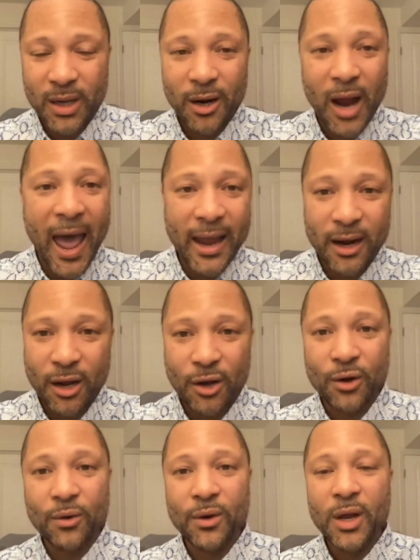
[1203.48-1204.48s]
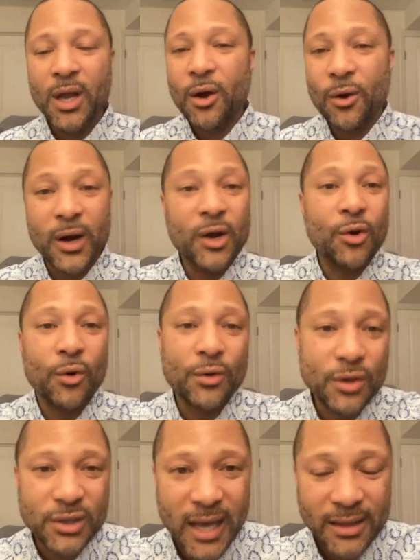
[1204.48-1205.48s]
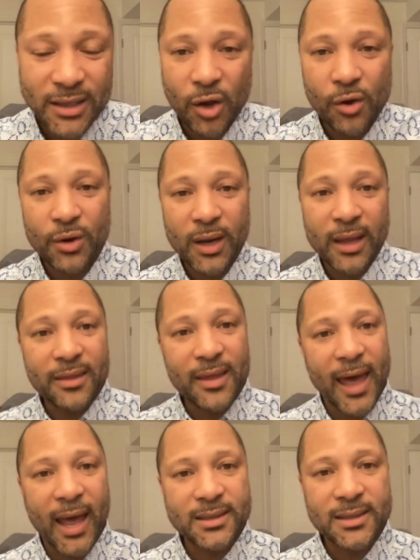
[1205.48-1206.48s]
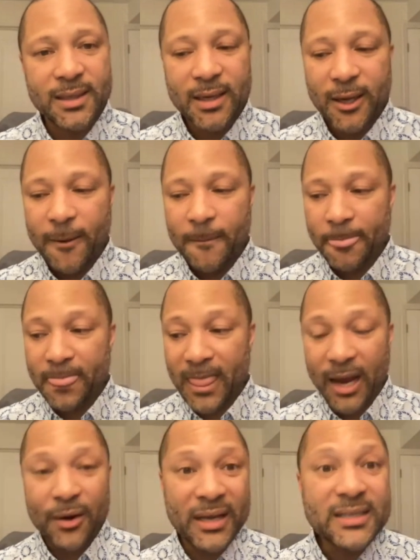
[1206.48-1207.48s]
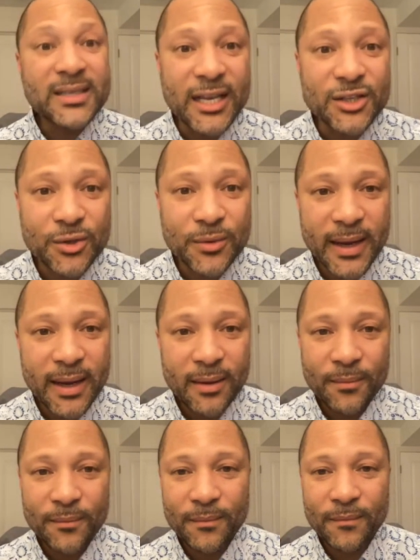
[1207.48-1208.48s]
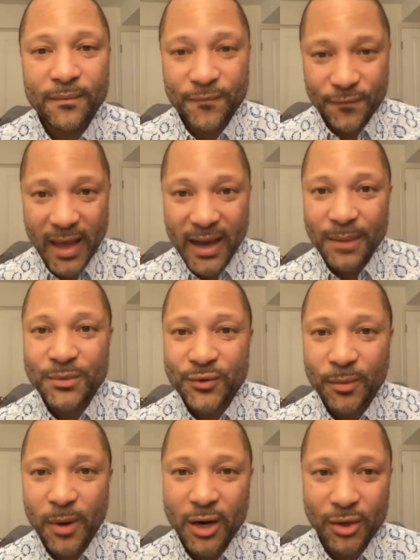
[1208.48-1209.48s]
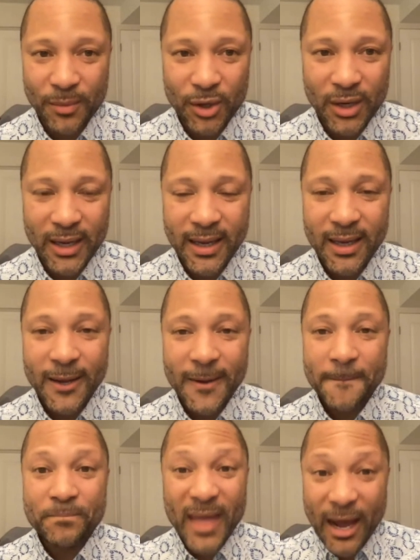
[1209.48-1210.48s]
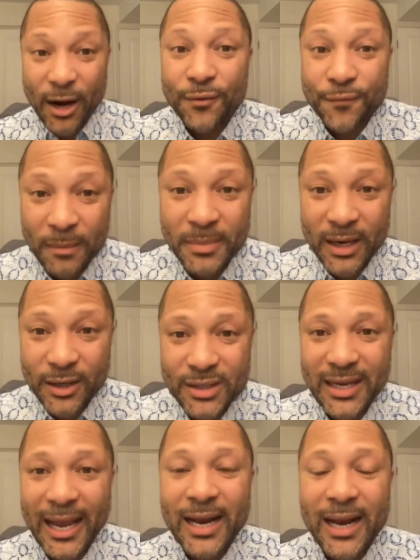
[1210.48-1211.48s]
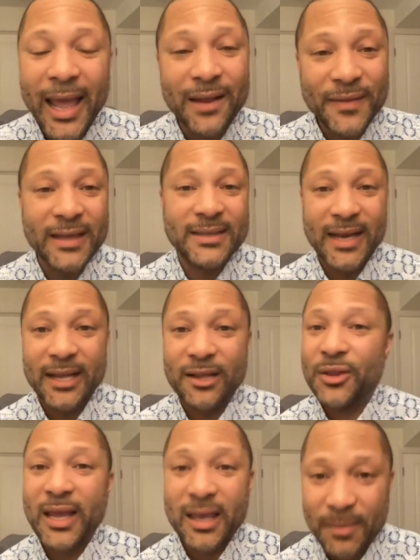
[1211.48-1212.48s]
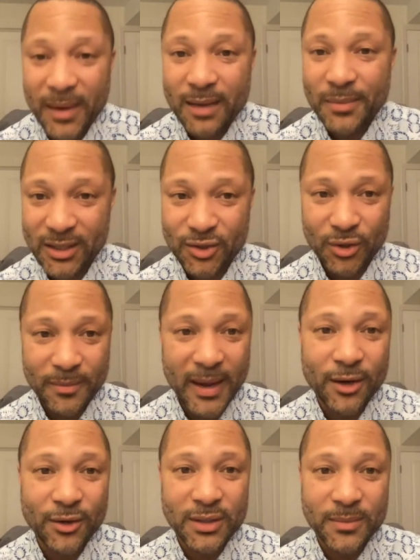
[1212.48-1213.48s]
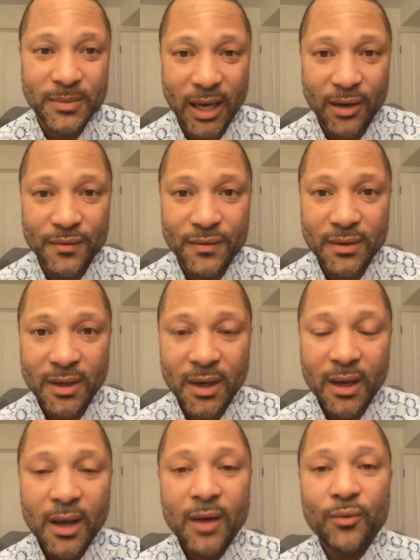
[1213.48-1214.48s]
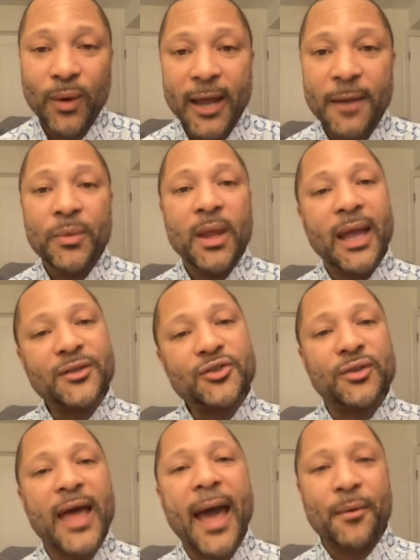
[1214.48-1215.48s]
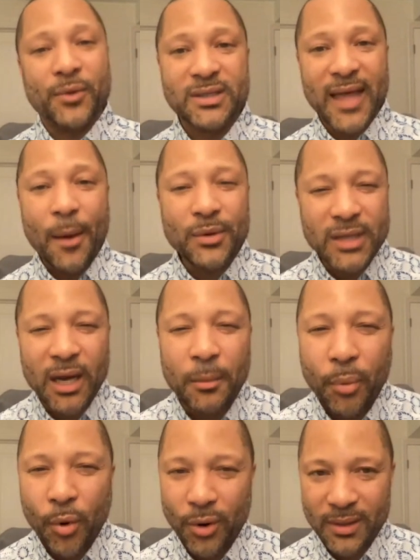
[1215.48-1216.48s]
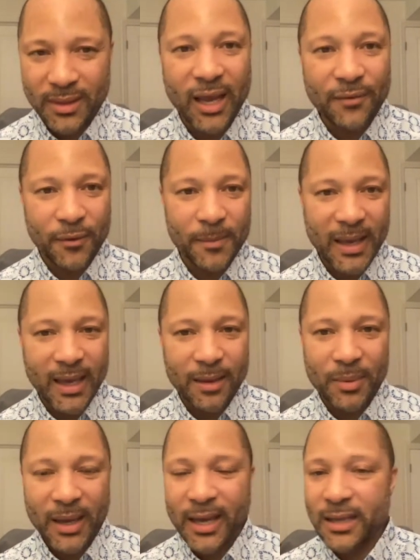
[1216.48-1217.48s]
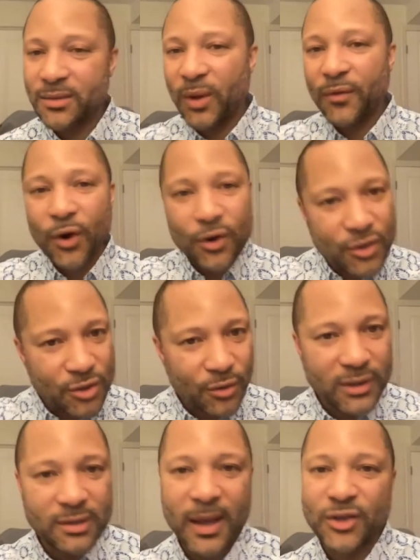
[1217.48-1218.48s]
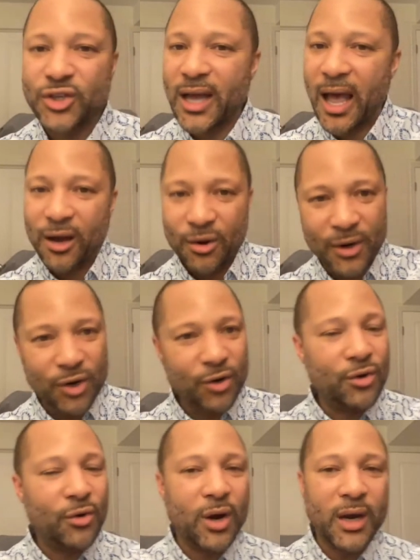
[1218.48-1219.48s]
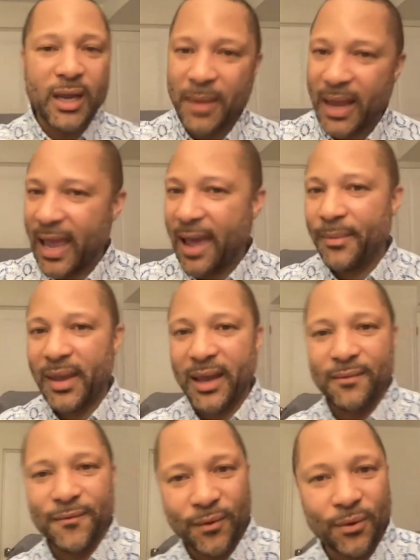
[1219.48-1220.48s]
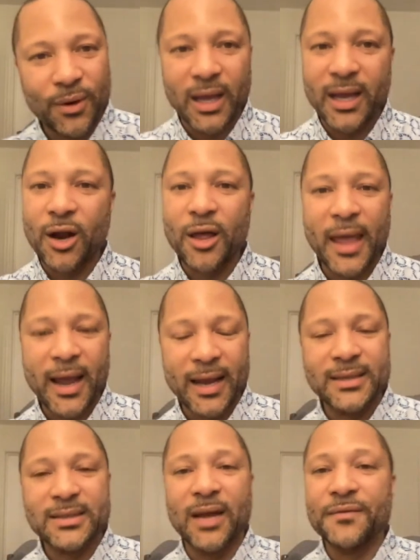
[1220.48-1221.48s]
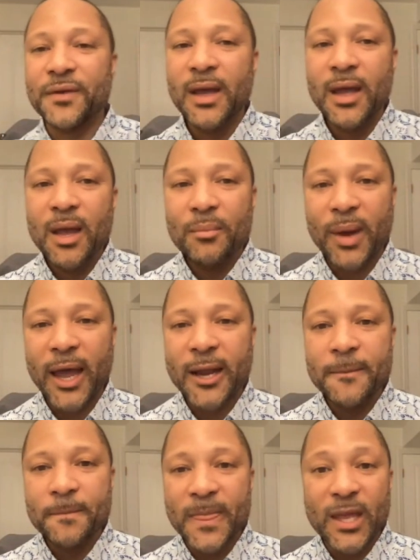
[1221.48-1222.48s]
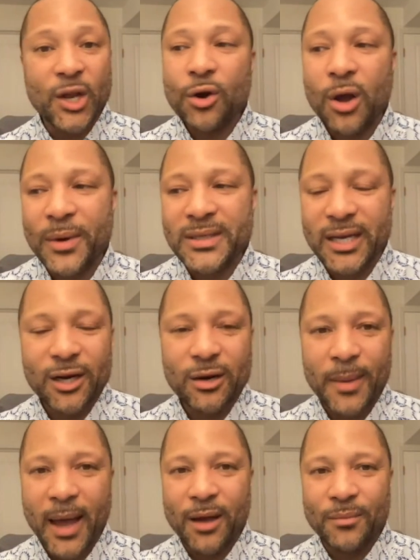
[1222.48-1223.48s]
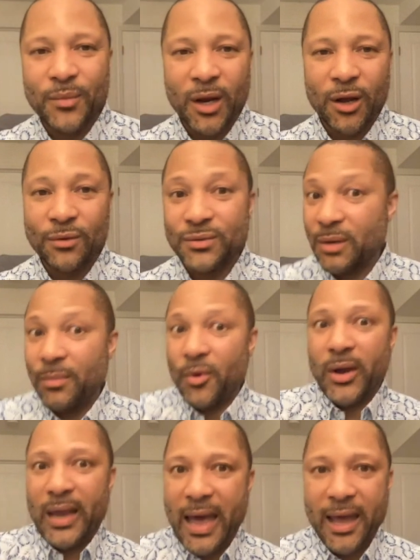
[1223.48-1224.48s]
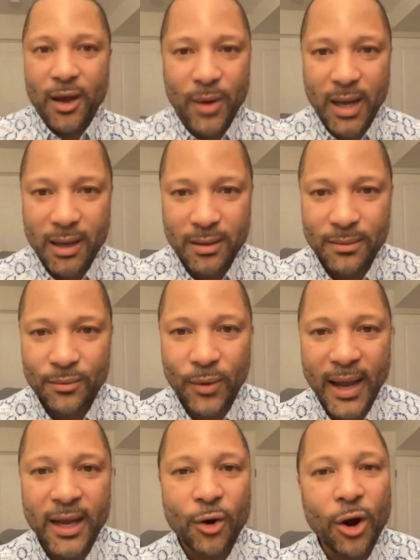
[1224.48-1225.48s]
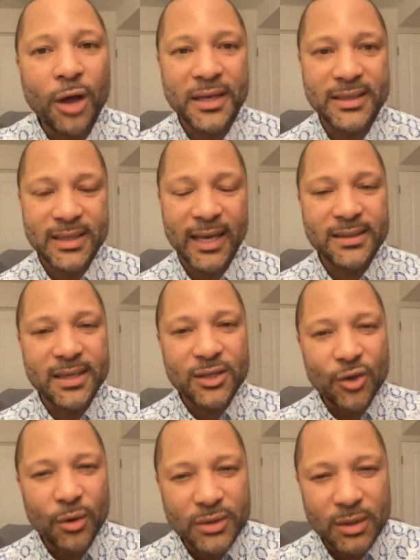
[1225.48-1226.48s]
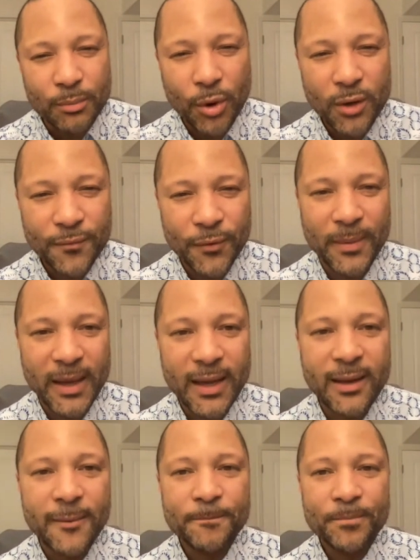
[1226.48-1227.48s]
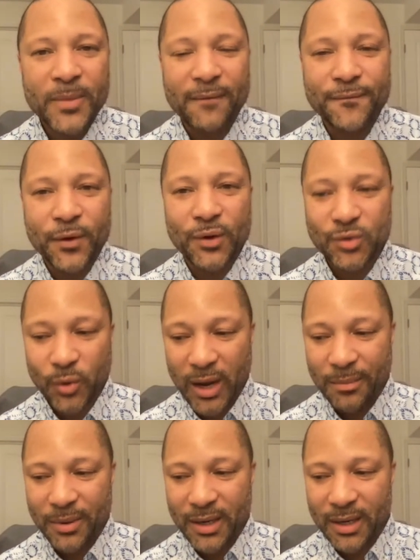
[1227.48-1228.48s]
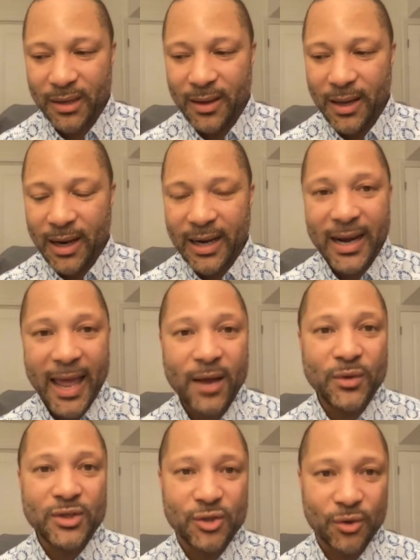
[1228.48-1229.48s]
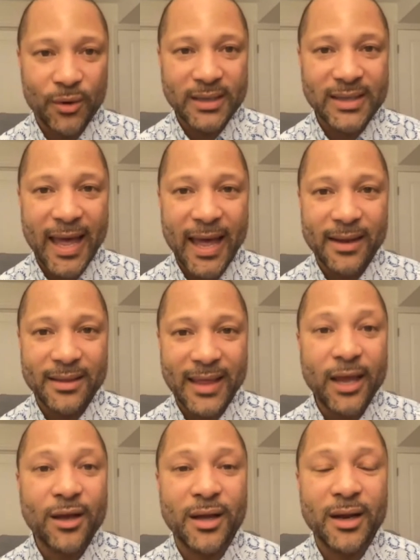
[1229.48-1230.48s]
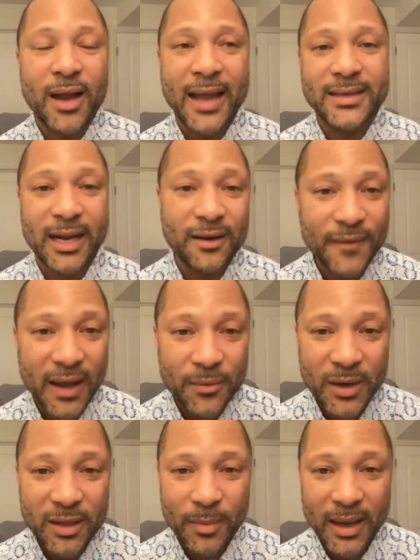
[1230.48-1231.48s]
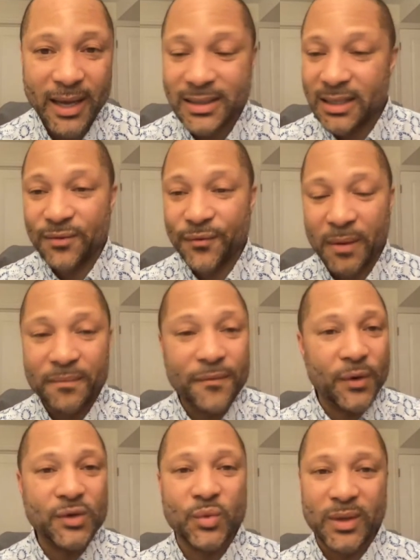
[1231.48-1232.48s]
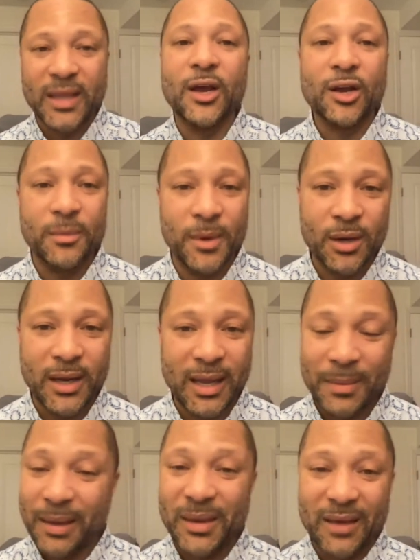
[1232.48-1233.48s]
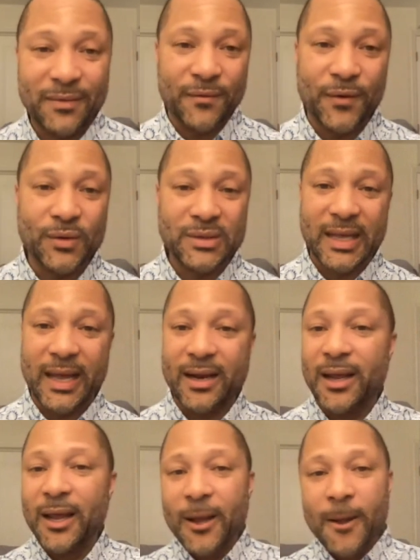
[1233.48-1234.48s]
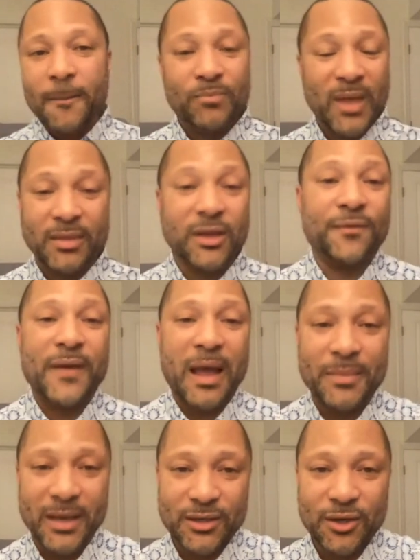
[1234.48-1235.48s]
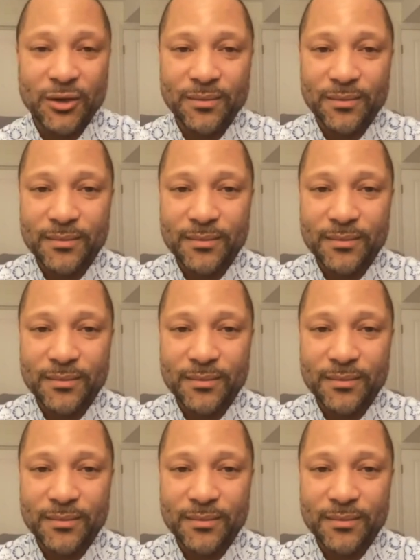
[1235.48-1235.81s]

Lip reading: or Idaho or in North or South Dakota that there is history that comes from our community that are from their state. And if they stay there, they can become history makers themselves, right? And so that was an important thing for me, because we've heard stories about Chicago and New York and Miami and Florida and all that kind of stuff. But you don't always hear about, you know, Des Moines, Iowa, right? Or all these things. And so it was important for me that folks were able to connect with stories that they could identify with, because it's from folks within their community and maybe even folks that their families knew.